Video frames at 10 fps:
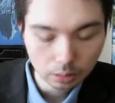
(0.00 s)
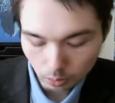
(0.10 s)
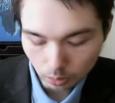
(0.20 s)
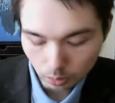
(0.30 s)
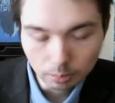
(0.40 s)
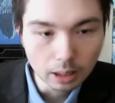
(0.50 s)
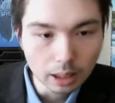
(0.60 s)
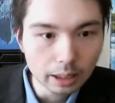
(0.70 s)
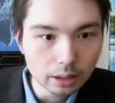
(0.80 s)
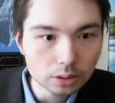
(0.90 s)
whereas
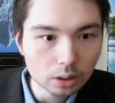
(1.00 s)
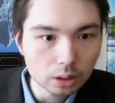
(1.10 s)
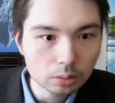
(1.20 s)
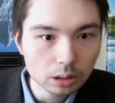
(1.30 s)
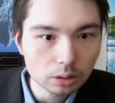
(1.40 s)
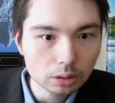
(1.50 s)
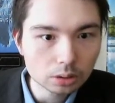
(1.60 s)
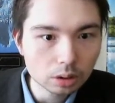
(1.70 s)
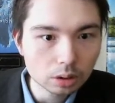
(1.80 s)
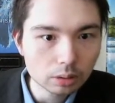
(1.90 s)
black is only
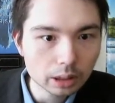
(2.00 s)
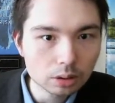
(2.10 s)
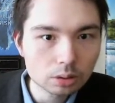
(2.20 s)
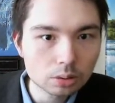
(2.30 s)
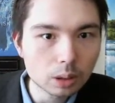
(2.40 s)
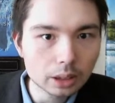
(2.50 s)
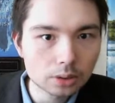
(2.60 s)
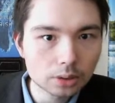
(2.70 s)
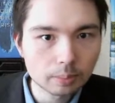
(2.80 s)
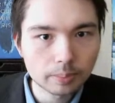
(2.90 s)
controlling it twice.